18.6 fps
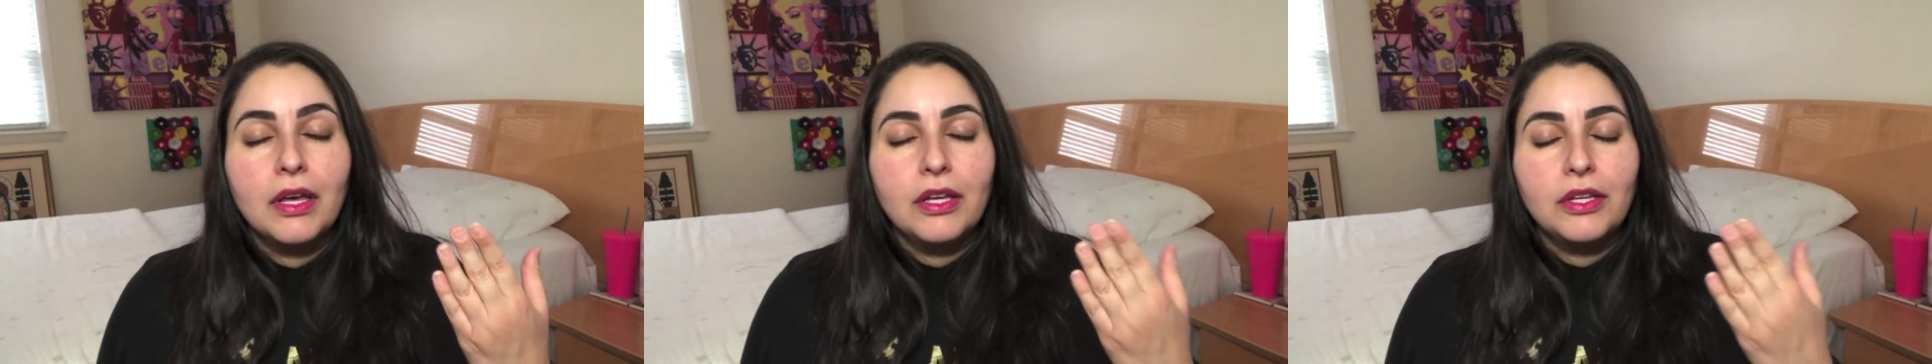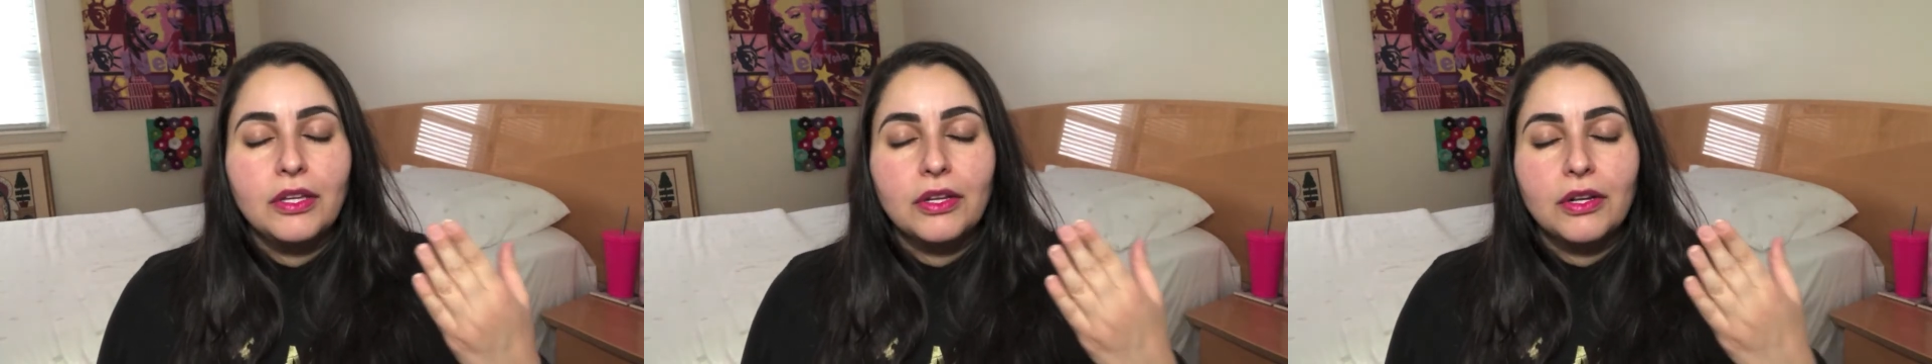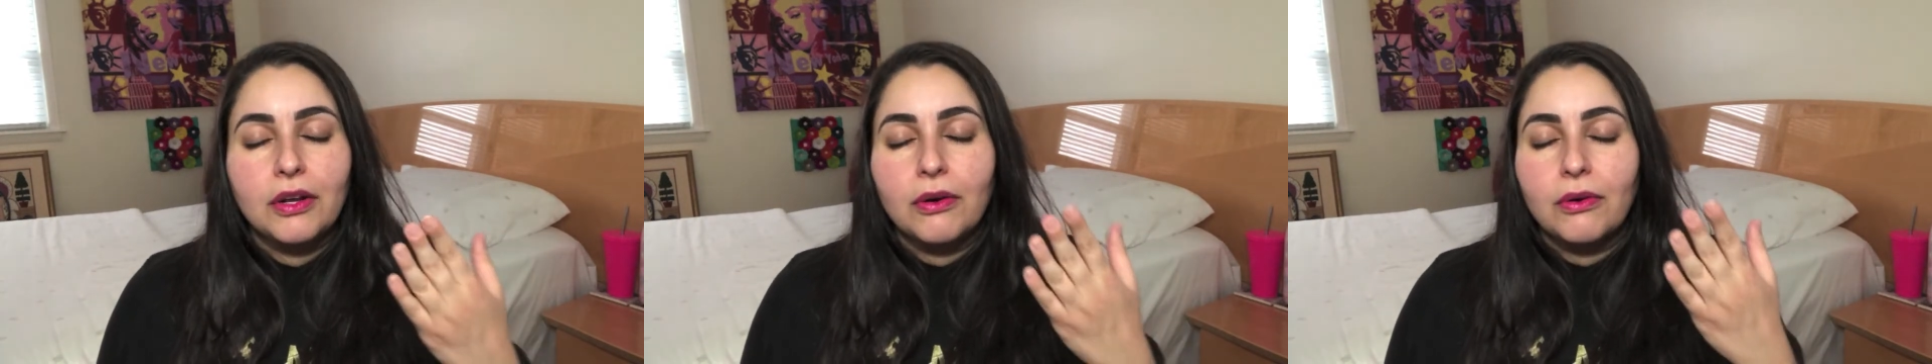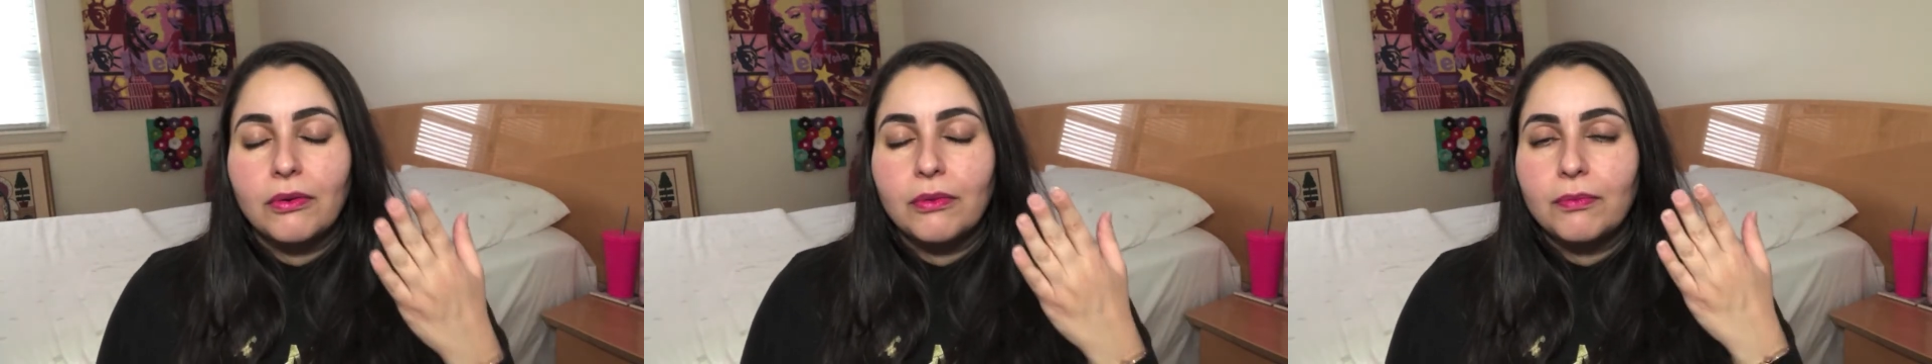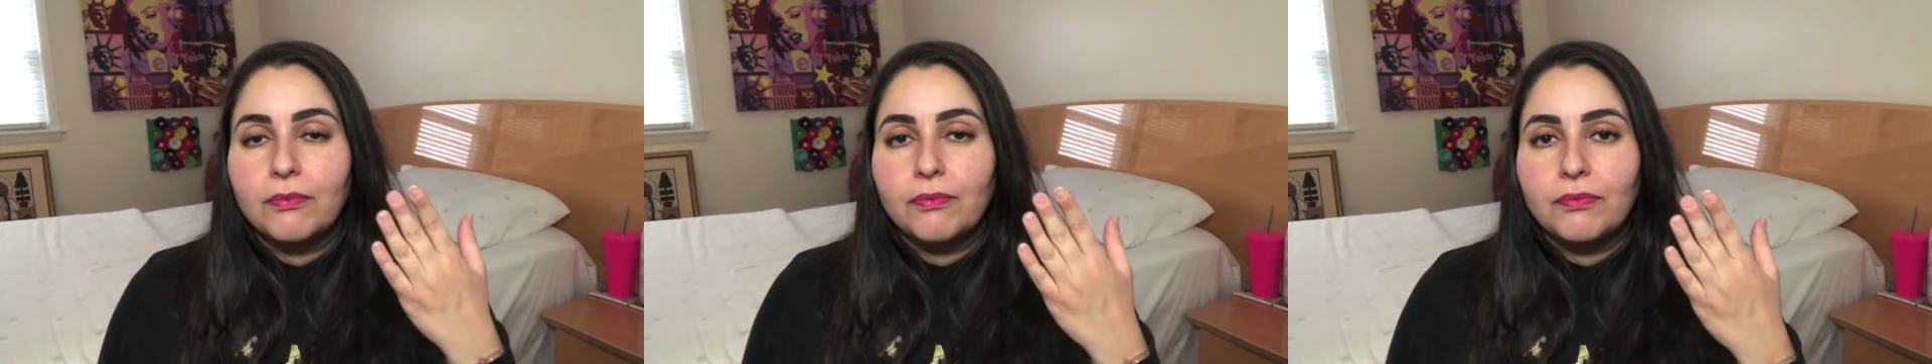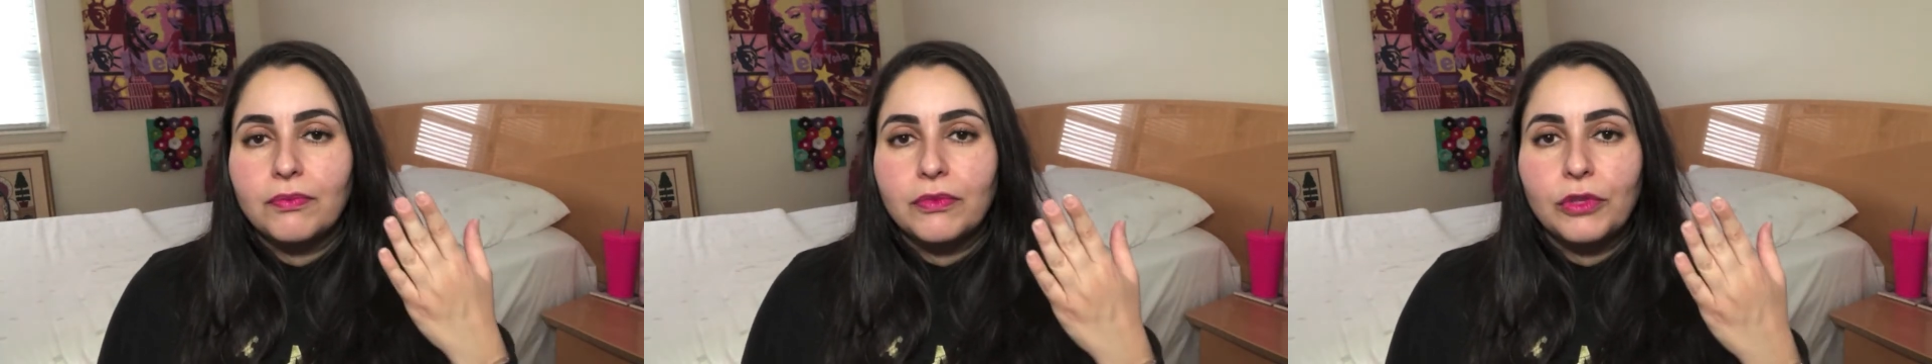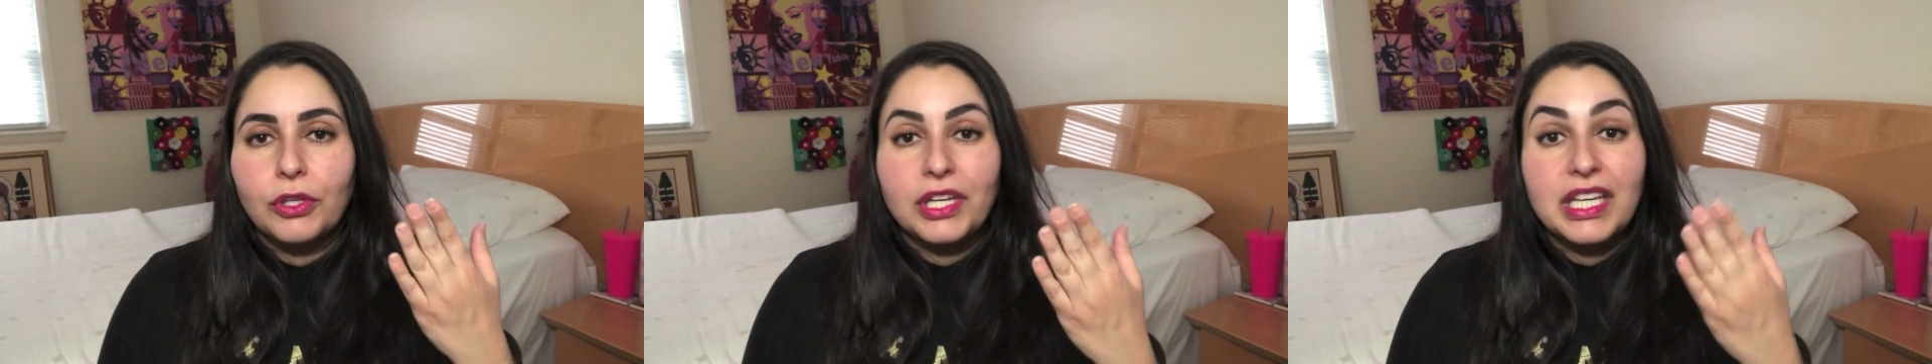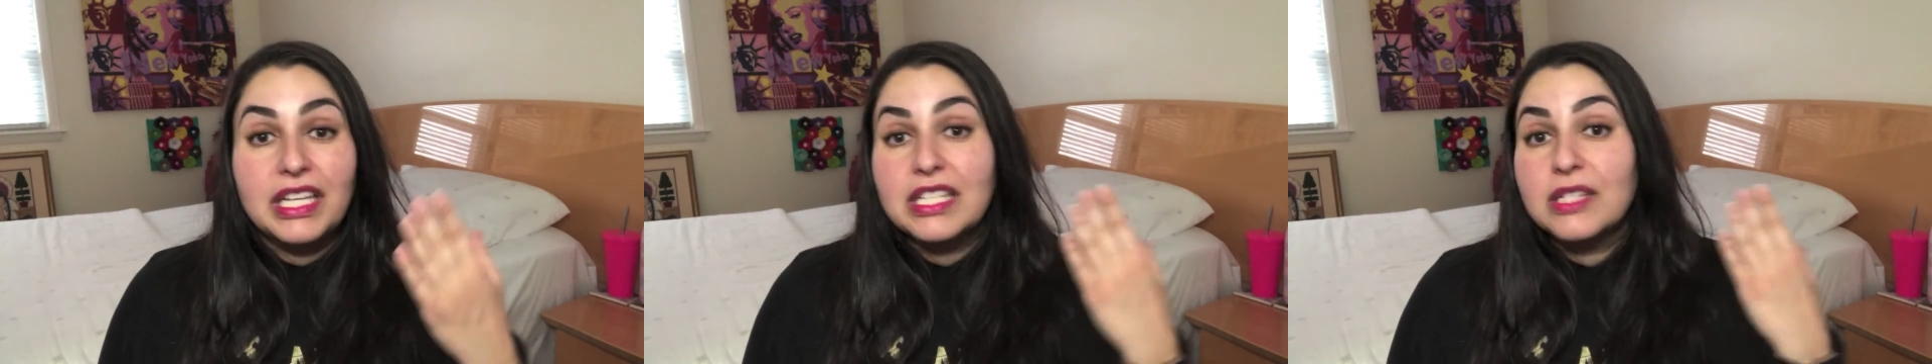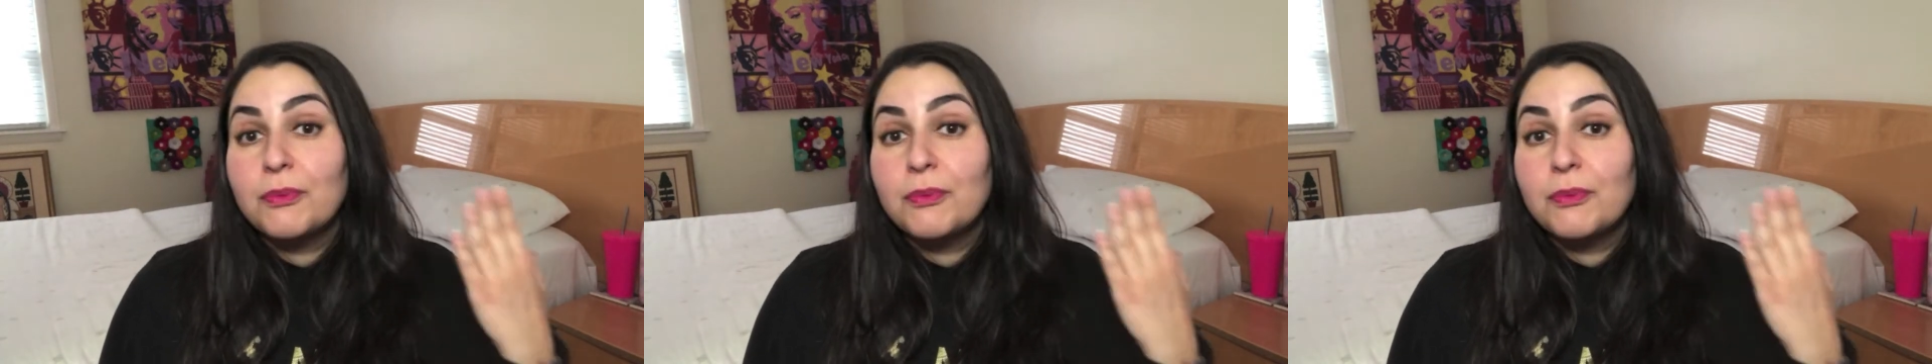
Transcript: you know, looking